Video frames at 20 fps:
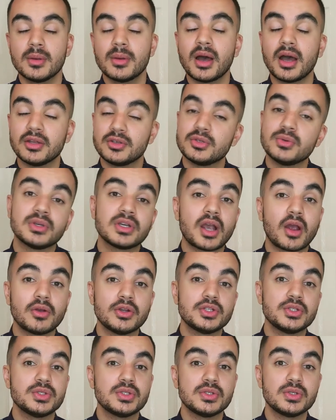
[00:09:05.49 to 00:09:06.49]
I do
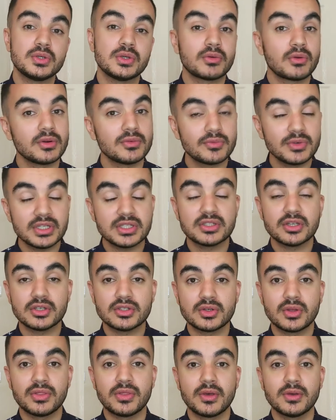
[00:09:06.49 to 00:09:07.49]
encourage you to do your own
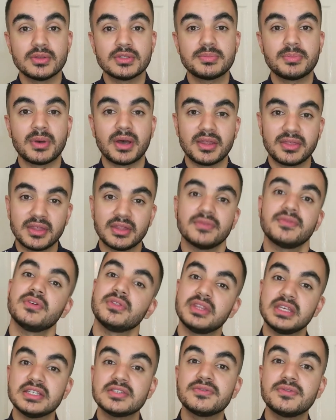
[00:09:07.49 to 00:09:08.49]
research on those, but I think for
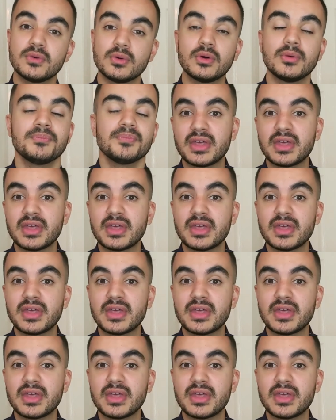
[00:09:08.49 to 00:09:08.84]
these four,